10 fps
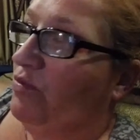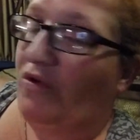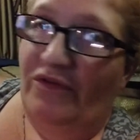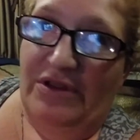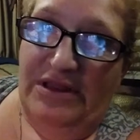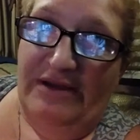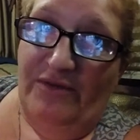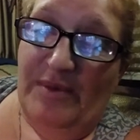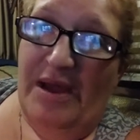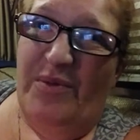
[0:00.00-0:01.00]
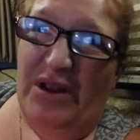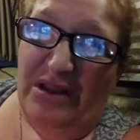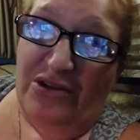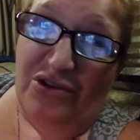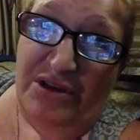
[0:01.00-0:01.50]
prevent that from happening. The
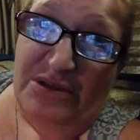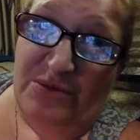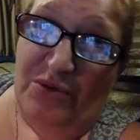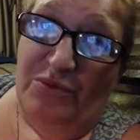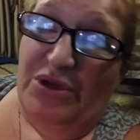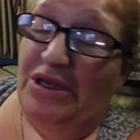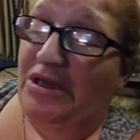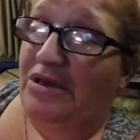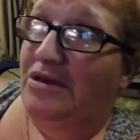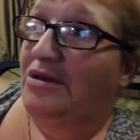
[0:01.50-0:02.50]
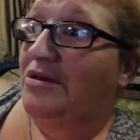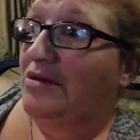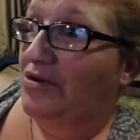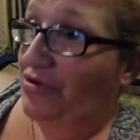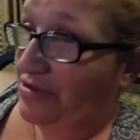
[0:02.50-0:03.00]
cookies wouldn't be
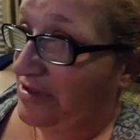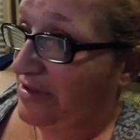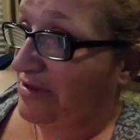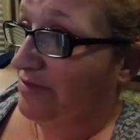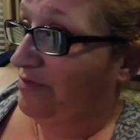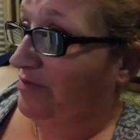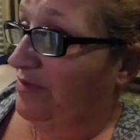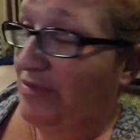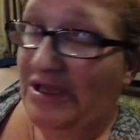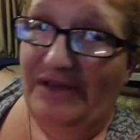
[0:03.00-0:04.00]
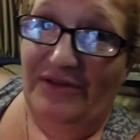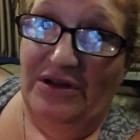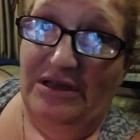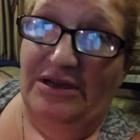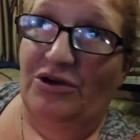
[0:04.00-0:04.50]
cooked
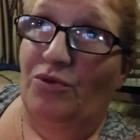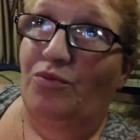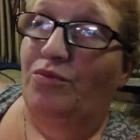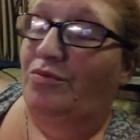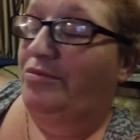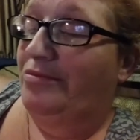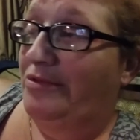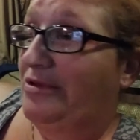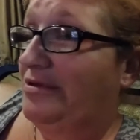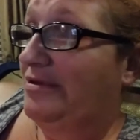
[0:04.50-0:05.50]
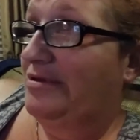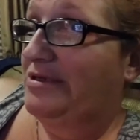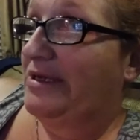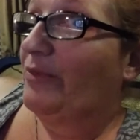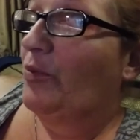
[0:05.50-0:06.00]
evenly, or
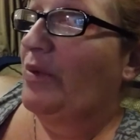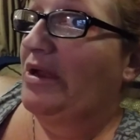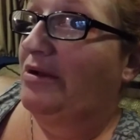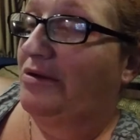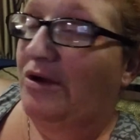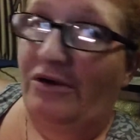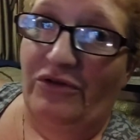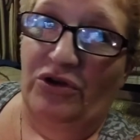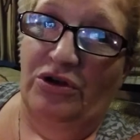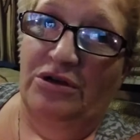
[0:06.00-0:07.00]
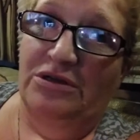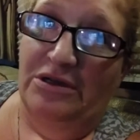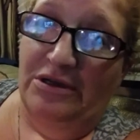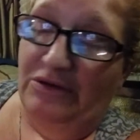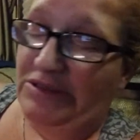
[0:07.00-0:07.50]
some would be overcooked
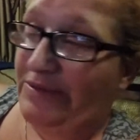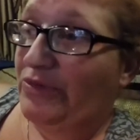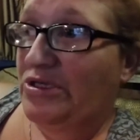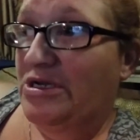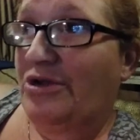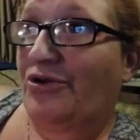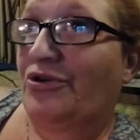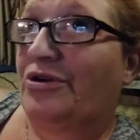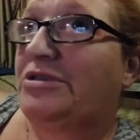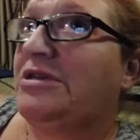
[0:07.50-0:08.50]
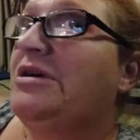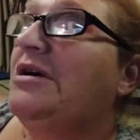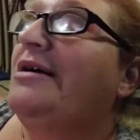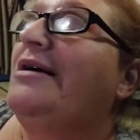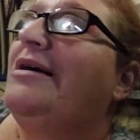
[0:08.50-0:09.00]
and some would be undercooked.
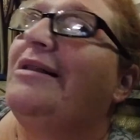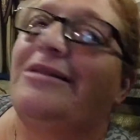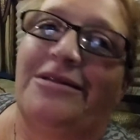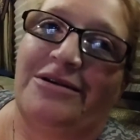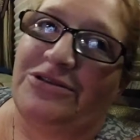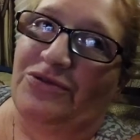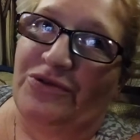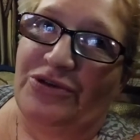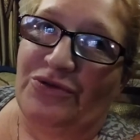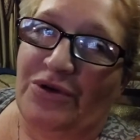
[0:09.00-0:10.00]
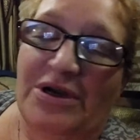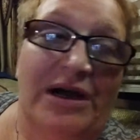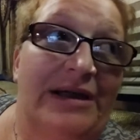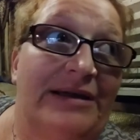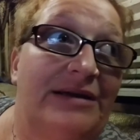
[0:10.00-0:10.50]
Long story short,
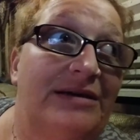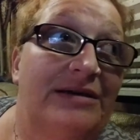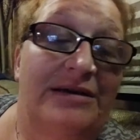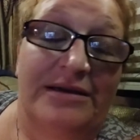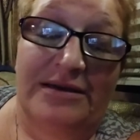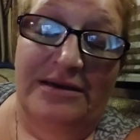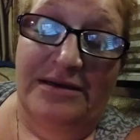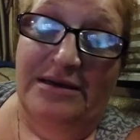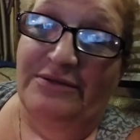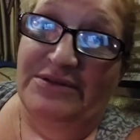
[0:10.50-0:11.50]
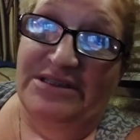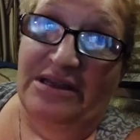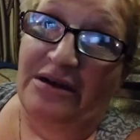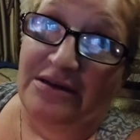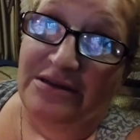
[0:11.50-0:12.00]
it
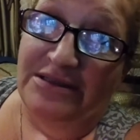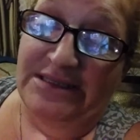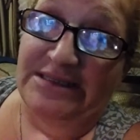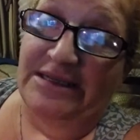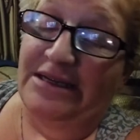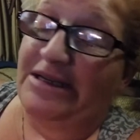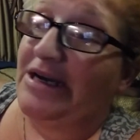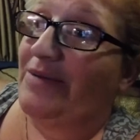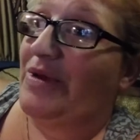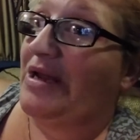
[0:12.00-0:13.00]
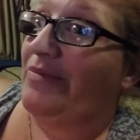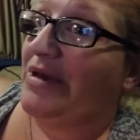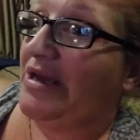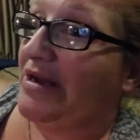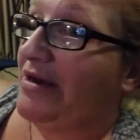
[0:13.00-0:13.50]
sucked 6 at a time, and it
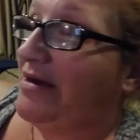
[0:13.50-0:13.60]
made,